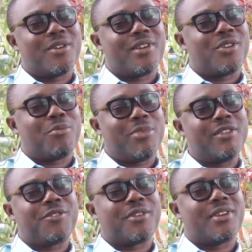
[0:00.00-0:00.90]
in
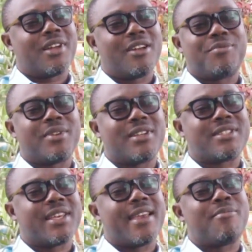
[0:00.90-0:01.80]
oblivion. I've been
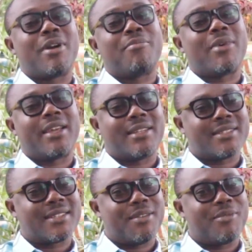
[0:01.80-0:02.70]
saying my
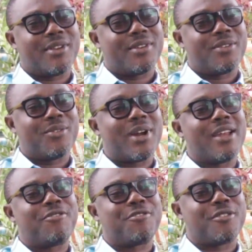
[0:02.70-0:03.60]
mind, I mean,
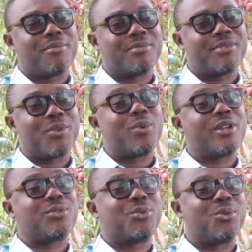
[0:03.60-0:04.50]
right from the
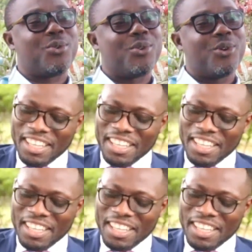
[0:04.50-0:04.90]
word go.